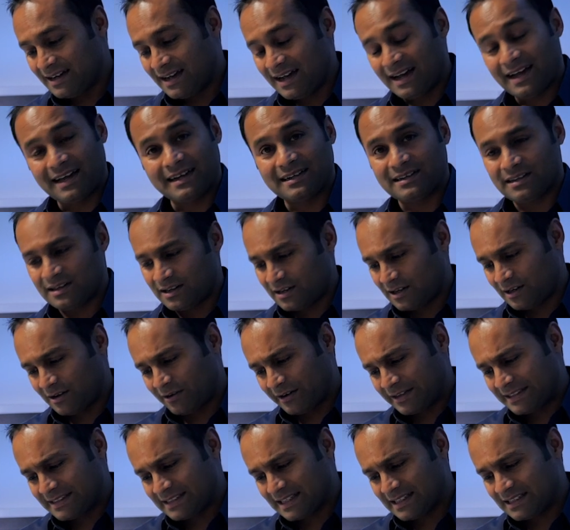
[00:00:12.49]
and
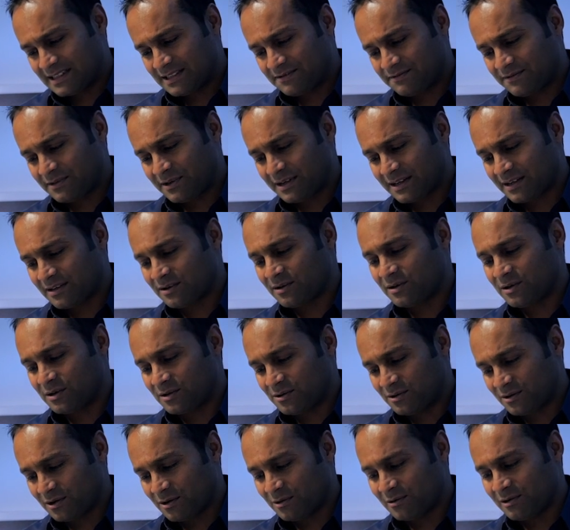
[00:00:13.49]
identifying and
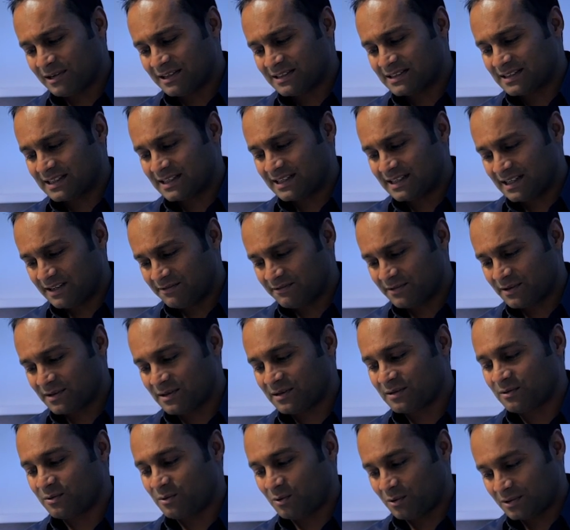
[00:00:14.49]
controlling
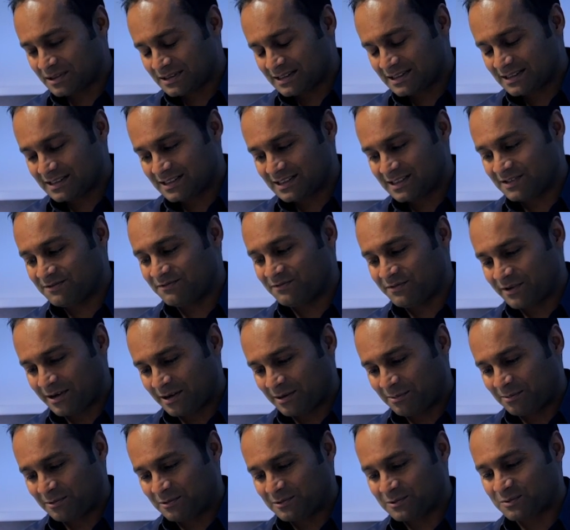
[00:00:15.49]
significant quantitative
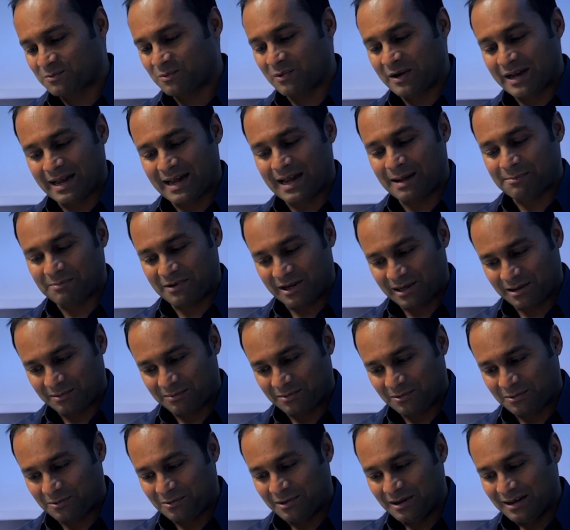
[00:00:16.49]
variables where
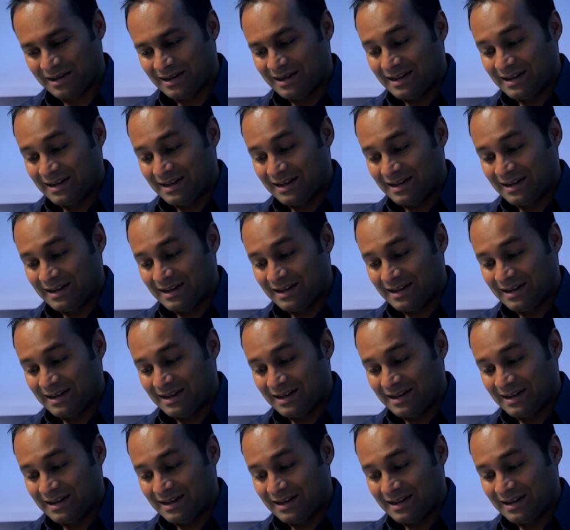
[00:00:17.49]
applicable,